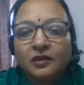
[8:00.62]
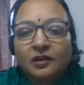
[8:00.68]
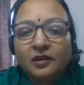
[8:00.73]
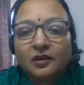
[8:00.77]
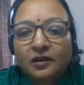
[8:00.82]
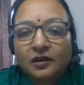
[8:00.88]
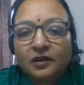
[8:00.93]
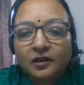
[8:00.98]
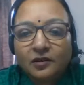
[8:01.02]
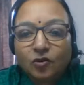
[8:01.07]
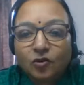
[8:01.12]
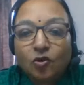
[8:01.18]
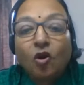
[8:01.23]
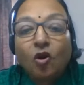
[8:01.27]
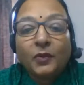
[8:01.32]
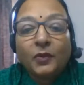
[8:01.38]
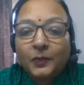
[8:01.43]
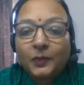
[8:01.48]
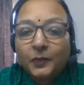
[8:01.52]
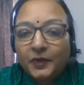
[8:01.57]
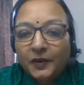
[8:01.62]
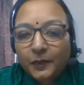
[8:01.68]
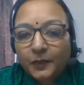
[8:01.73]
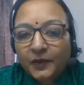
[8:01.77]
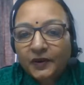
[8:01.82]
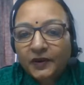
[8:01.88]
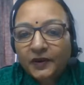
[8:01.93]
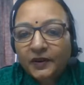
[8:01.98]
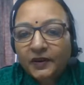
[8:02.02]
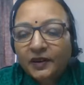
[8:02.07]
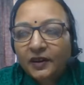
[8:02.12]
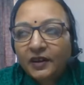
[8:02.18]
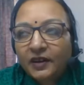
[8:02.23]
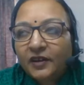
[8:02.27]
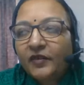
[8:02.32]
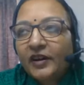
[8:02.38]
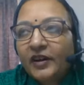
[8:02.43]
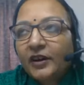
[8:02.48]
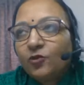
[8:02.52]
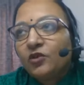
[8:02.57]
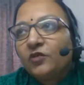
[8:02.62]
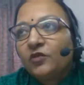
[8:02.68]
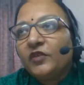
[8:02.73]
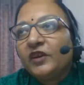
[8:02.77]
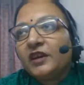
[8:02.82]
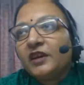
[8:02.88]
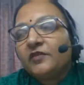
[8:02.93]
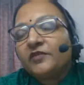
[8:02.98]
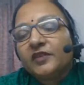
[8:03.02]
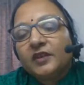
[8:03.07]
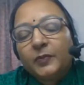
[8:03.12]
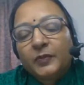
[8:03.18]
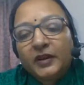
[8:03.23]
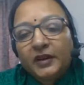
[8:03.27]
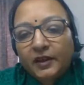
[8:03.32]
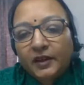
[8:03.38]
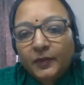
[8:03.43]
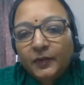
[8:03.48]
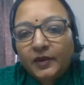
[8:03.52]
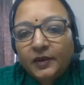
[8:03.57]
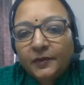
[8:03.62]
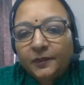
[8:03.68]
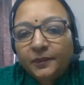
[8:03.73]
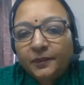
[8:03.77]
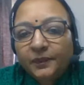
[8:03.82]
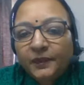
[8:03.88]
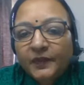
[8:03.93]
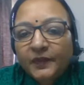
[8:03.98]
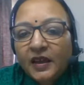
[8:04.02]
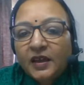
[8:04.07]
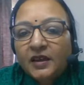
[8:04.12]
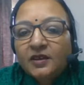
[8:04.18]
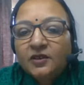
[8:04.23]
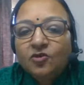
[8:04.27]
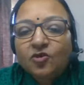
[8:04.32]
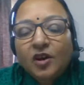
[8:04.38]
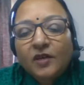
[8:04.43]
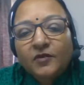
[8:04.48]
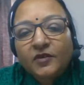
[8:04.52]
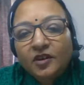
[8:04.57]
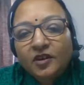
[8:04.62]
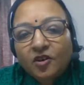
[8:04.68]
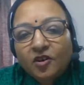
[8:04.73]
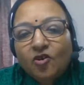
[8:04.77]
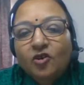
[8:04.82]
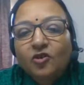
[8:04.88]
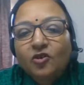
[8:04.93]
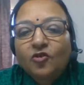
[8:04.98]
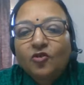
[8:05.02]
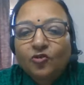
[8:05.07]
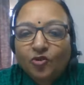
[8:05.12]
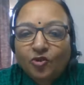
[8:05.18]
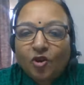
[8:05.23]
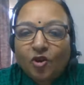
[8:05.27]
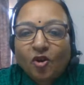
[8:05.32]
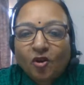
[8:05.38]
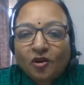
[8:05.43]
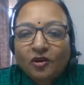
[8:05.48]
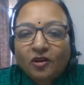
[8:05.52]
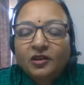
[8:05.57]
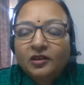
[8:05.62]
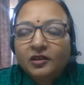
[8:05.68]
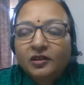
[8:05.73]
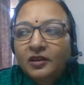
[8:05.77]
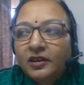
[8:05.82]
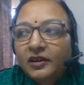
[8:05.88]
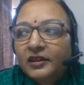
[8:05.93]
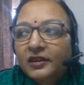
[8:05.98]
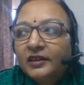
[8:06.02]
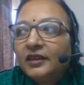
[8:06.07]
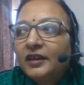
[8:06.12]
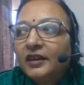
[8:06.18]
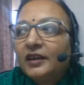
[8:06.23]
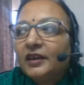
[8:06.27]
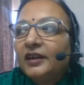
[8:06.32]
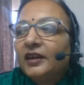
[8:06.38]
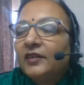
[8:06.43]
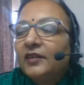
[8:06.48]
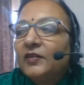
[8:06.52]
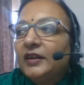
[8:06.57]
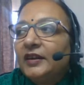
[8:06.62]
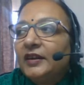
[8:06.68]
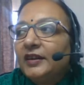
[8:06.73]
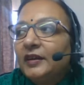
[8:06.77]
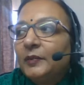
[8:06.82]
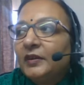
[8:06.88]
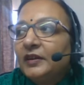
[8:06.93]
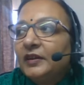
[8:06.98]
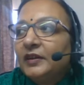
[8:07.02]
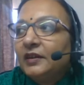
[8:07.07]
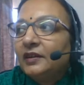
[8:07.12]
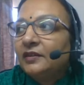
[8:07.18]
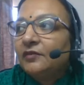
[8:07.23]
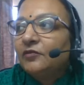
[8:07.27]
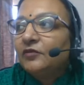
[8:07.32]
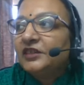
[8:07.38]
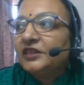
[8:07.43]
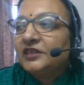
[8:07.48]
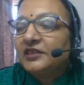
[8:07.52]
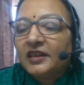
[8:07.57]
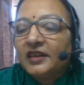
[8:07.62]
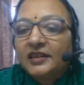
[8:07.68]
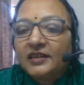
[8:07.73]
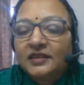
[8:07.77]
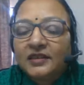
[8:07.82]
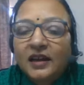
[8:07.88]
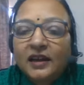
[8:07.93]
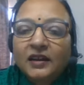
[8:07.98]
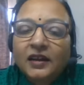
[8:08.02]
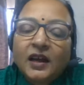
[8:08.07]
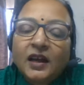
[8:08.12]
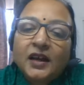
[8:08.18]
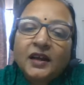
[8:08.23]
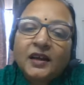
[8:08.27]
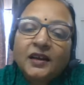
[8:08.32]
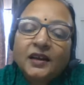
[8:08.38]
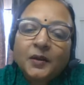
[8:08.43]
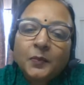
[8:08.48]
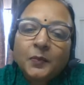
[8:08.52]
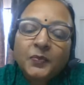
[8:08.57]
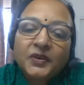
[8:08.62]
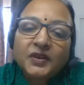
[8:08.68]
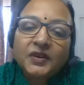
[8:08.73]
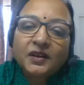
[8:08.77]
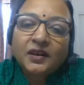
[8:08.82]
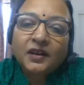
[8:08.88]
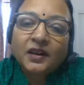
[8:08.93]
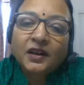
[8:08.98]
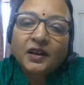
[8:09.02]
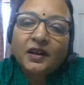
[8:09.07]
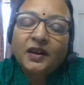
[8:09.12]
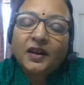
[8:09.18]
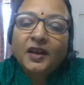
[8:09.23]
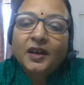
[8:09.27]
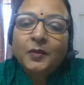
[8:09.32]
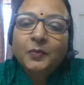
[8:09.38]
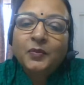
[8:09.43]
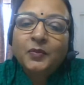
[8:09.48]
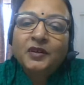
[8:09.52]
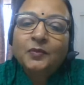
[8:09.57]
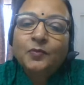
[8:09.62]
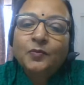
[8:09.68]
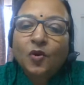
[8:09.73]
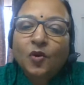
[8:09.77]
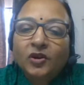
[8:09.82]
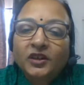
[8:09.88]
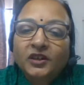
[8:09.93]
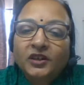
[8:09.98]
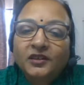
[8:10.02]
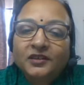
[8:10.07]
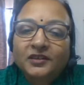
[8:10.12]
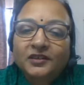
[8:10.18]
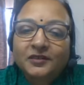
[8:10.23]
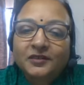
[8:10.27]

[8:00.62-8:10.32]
uh, normal people why don't we give them a label so after a lot of thought they gave a label which says that temporarily abled bodies